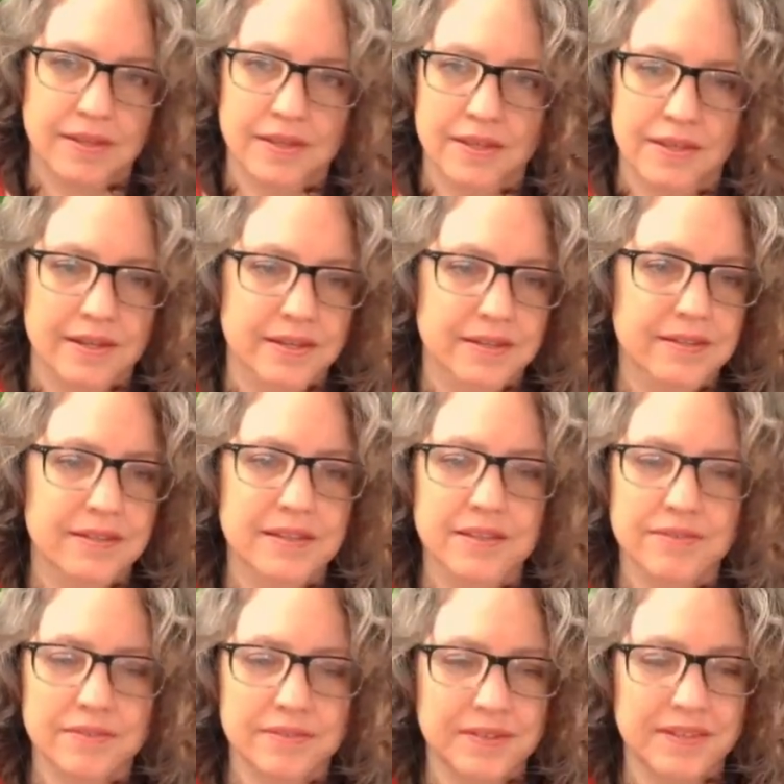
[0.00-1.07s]
And I didn't
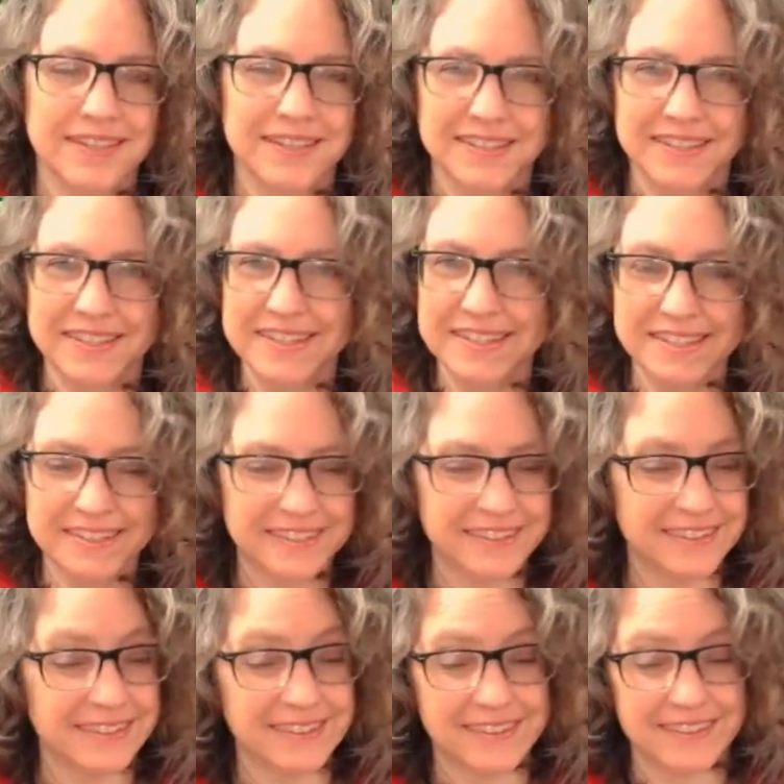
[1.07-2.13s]
even...
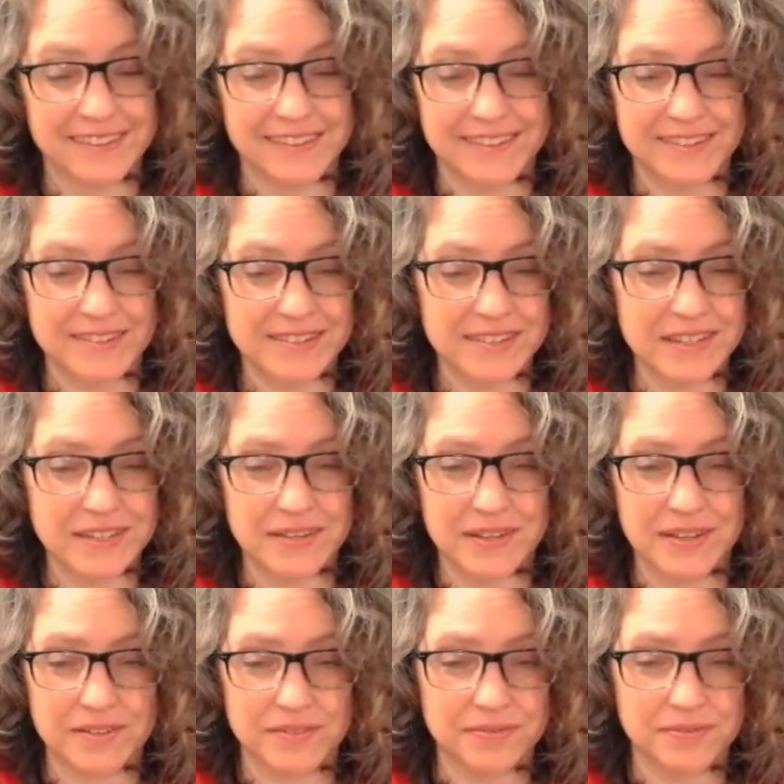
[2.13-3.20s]
Usually you
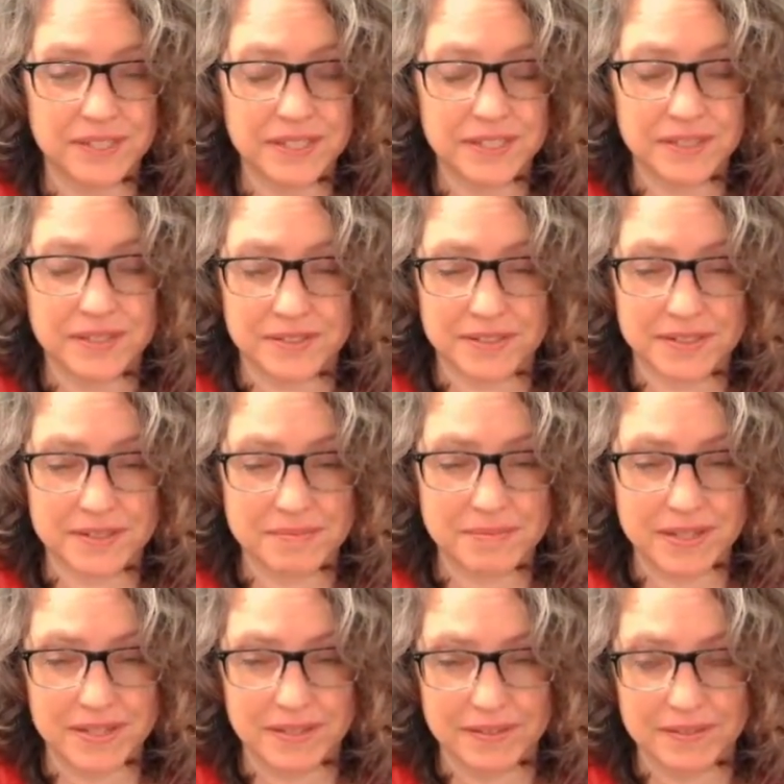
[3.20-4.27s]
get a flitch or
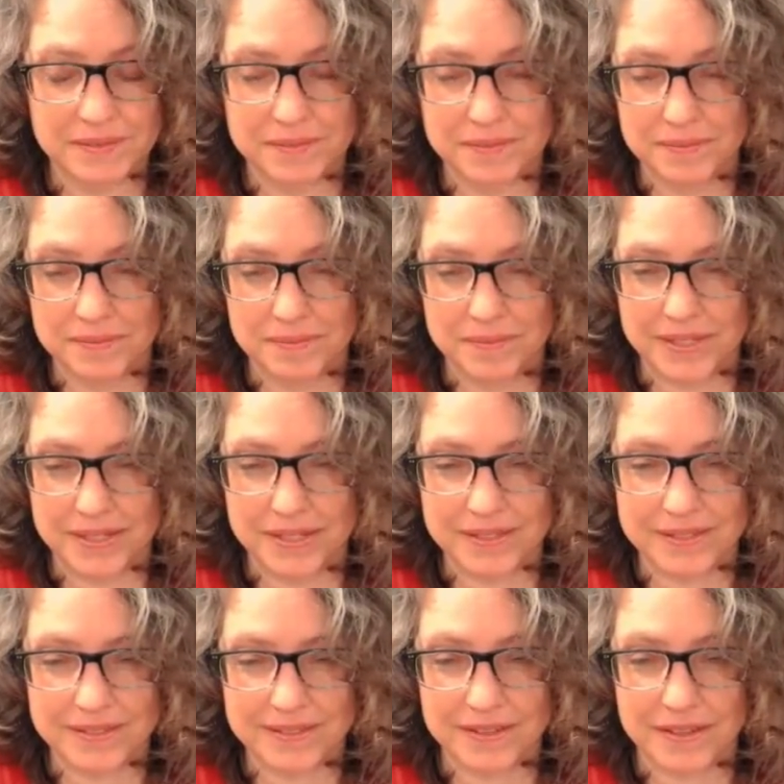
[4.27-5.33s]
something, but not
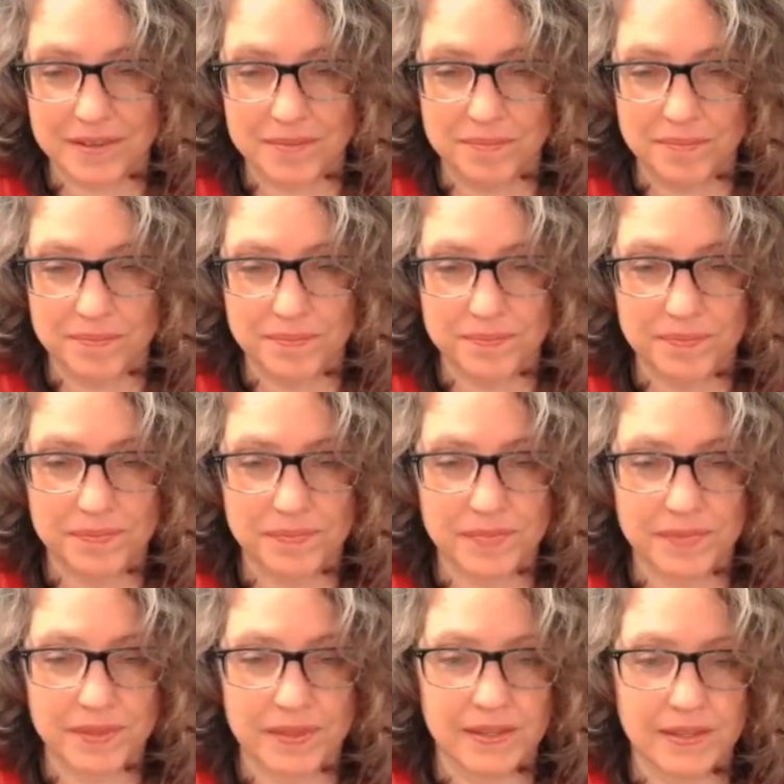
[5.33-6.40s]
this time.
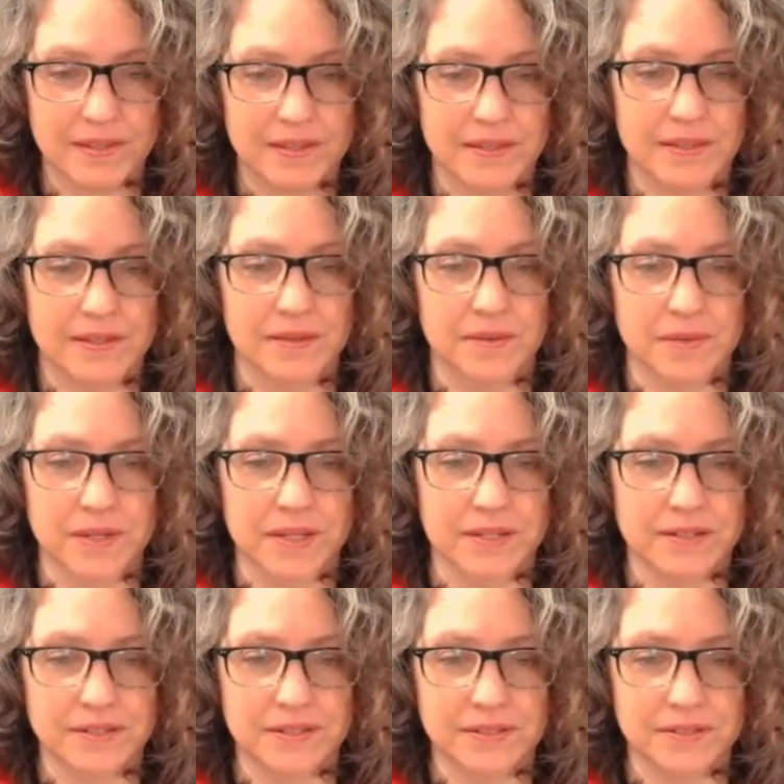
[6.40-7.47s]
We can
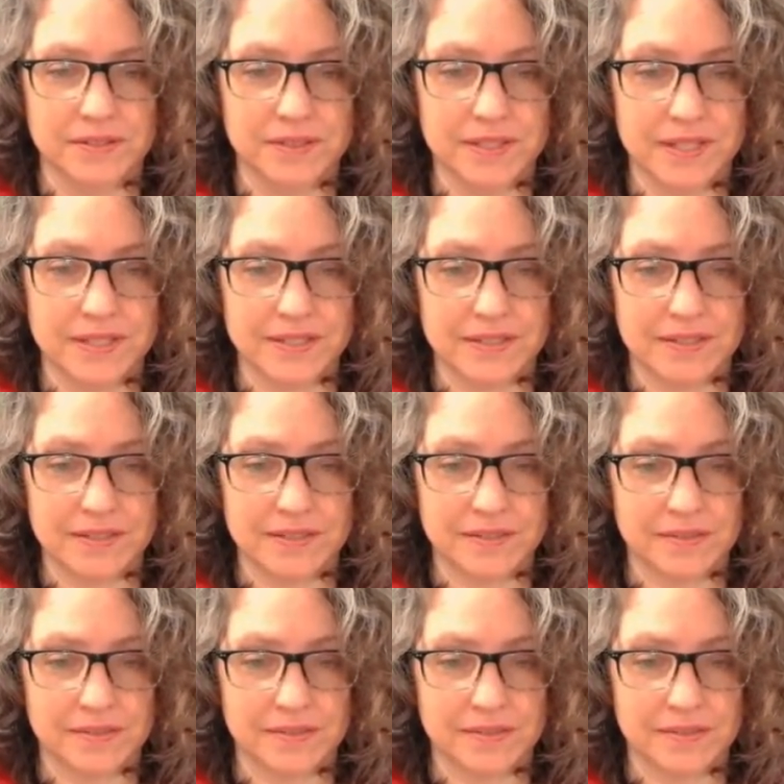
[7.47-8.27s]
also do this.